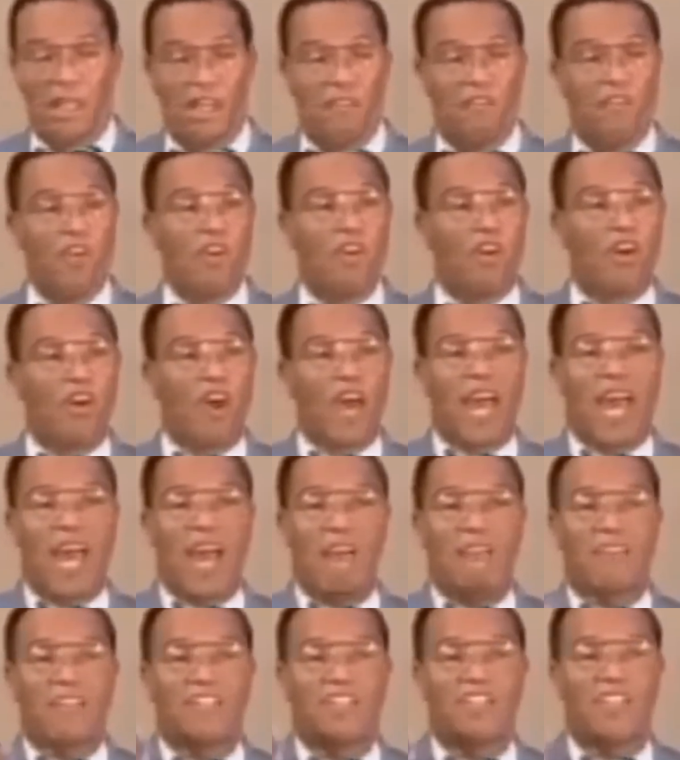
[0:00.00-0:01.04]
If you don't
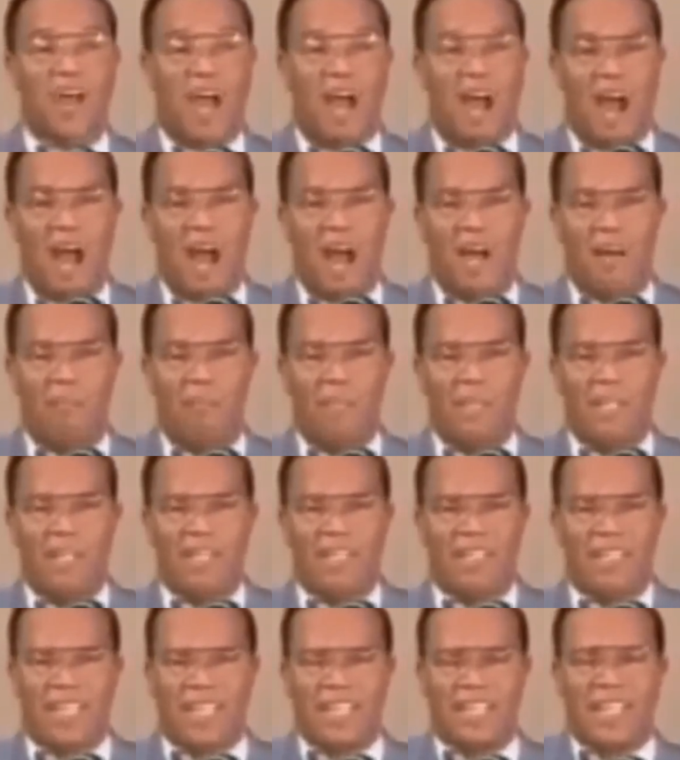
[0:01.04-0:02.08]
have a job,
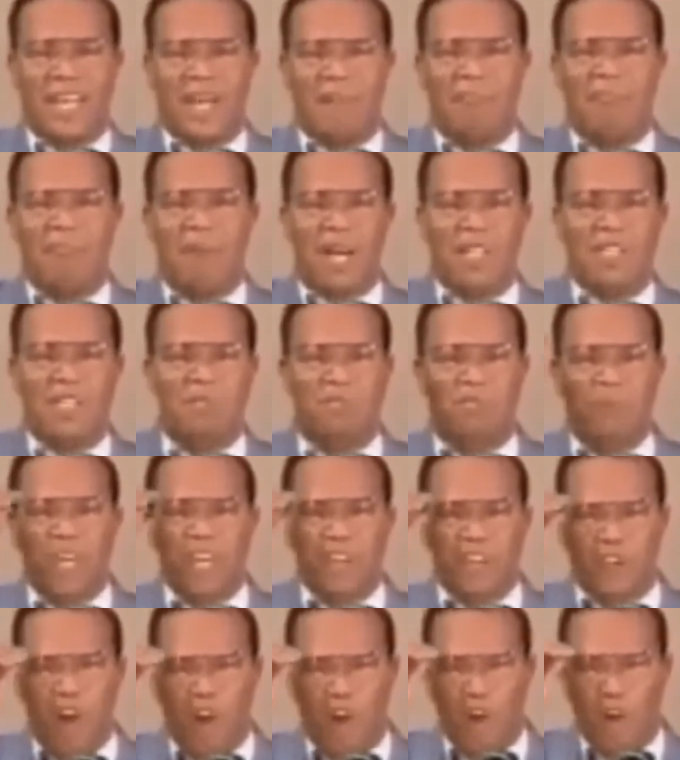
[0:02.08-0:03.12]
then there must be
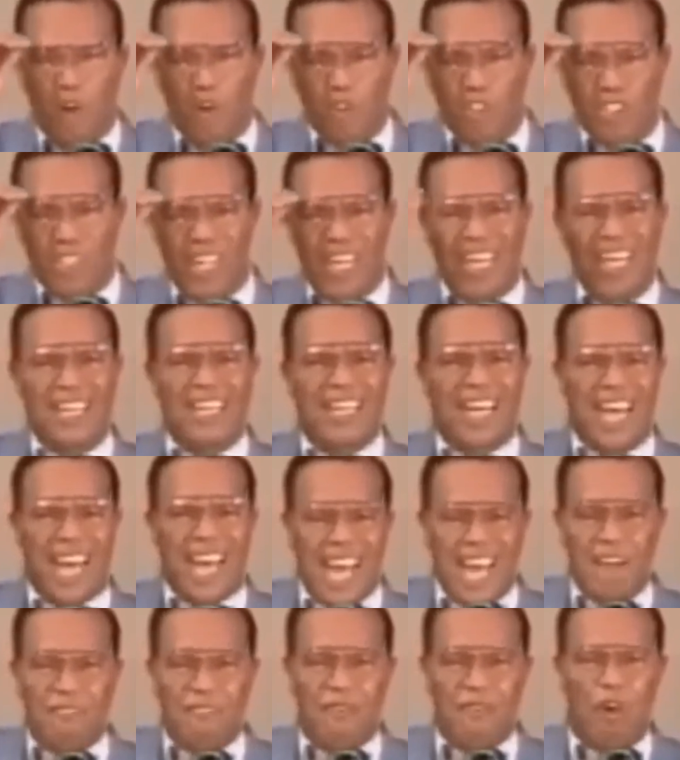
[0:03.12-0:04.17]
those in the
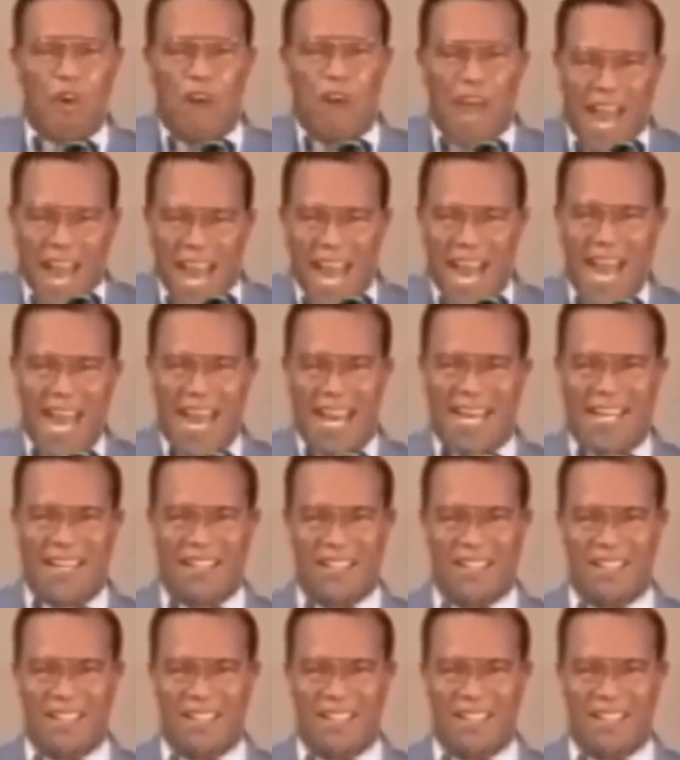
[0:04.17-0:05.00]
FOI